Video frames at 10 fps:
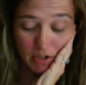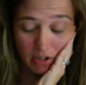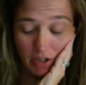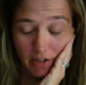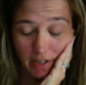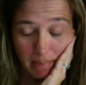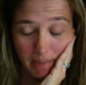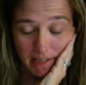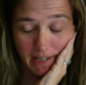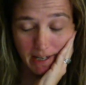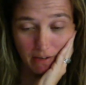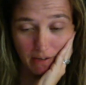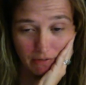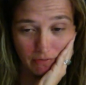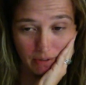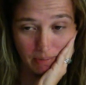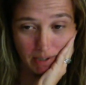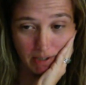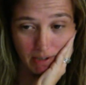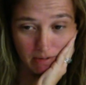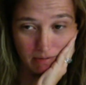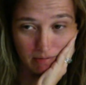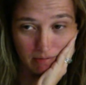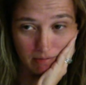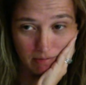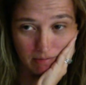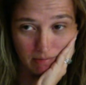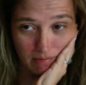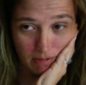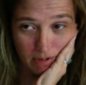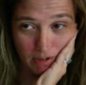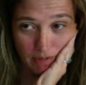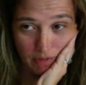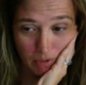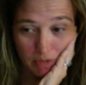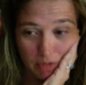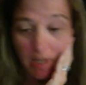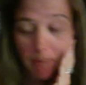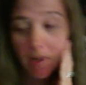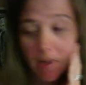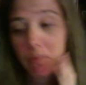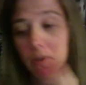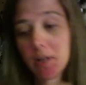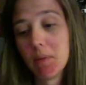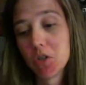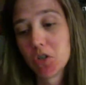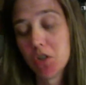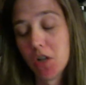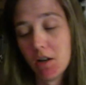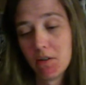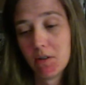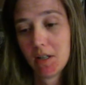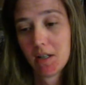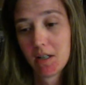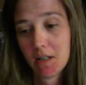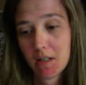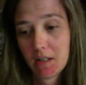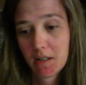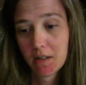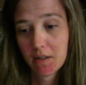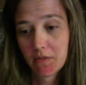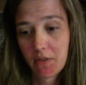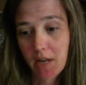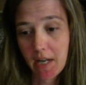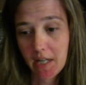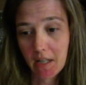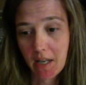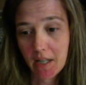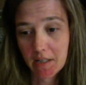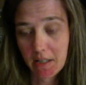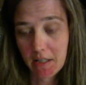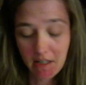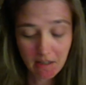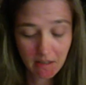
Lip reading: learning myself about different parts, but I pretty much know Fate and Leslie,